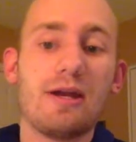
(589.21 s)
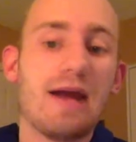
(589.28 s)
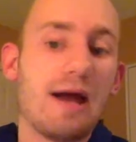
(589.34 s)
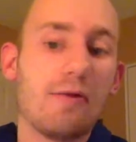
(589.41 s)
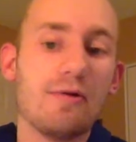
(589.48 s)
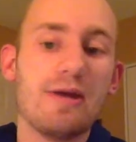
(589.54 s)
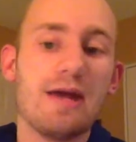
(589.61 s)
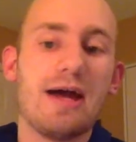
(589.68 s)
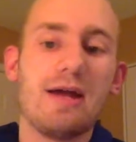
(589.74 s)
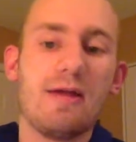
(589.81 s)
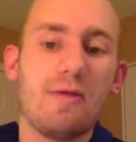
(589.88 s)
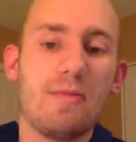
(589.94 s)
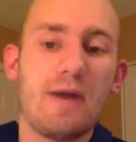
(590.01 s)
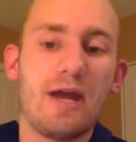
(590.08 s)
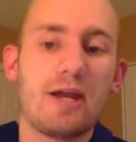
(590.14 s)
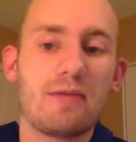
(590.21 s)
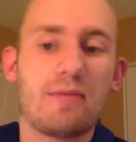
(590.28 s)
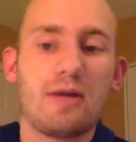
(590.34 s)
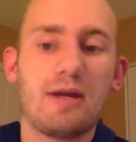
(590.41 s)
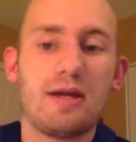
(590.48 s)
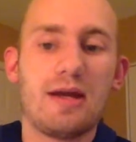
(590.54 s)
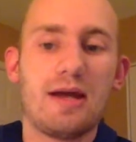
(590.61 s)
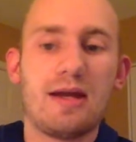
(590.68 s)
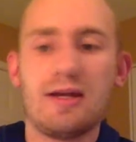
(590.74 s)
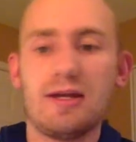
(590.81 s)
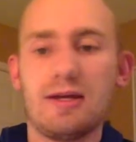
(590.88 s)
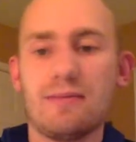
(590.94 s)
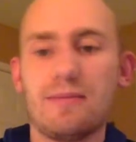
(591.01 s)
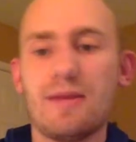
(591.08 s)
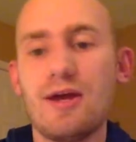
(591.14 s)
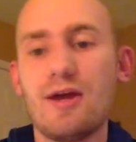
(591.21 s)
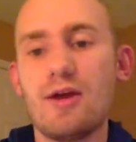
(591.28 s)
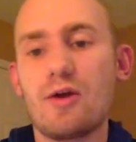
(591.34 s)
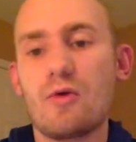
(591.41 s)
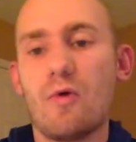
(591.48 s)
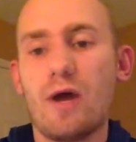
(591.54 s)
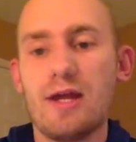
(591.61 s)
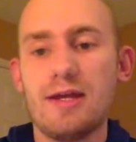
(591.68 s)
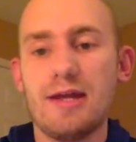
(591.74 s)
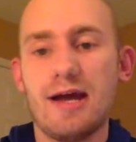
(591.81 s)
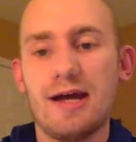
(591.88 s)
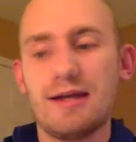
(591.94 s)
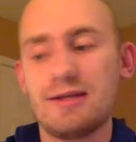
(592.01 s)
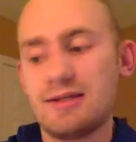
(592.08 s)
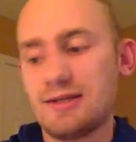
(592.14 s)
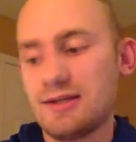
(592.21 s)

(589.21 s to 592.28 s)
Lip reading: I would not hit the panic button on him quite yet.